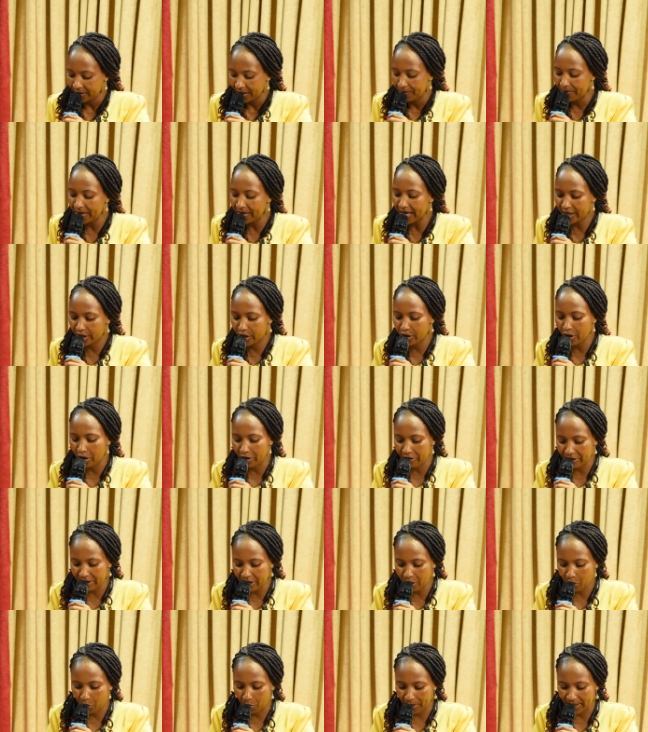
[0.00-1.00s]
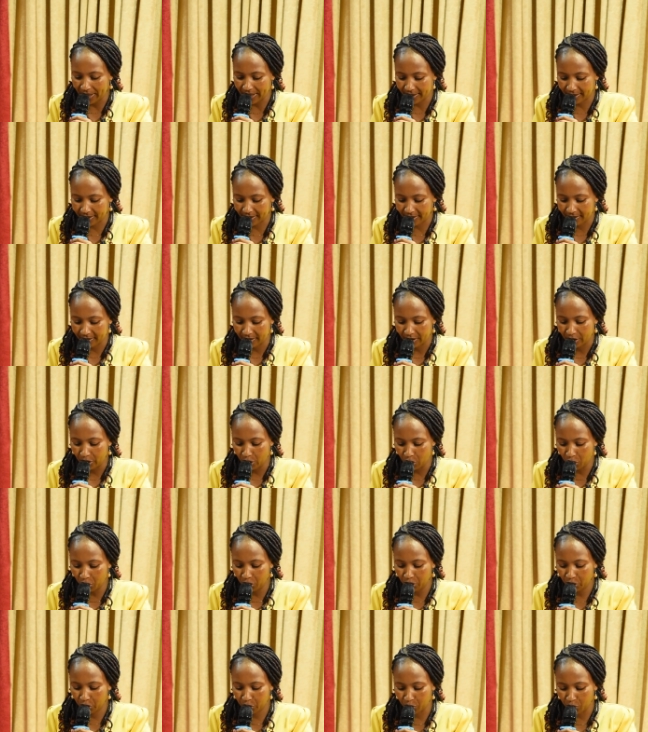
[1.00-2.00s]
make your requests
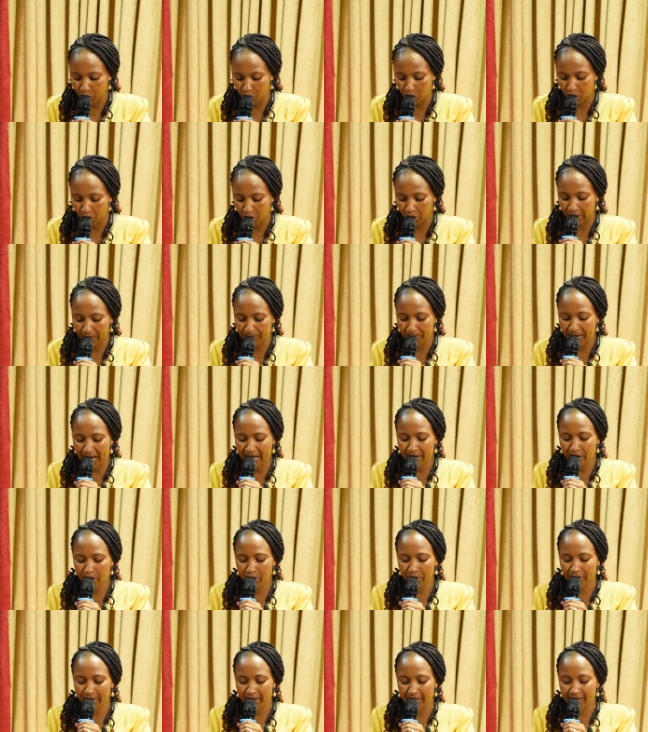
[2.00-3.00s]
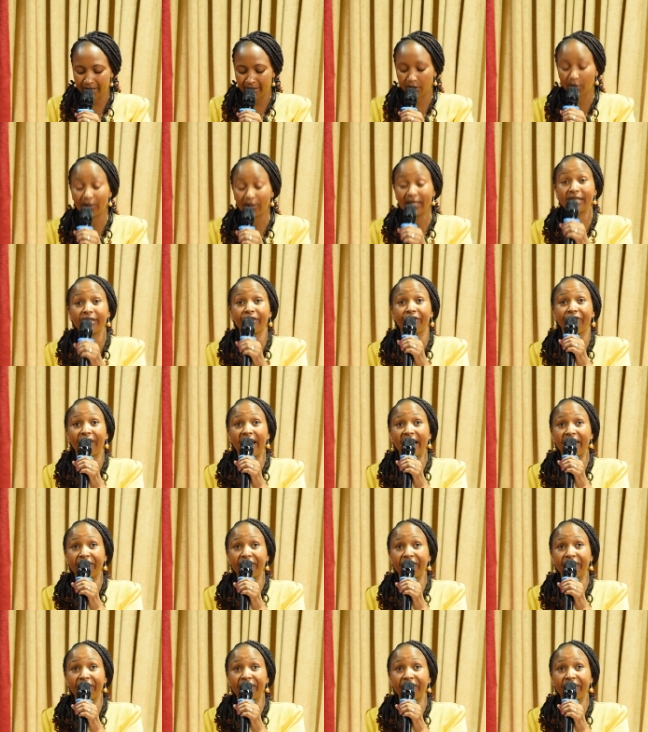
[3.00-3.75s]
known to God. Matthew 6:25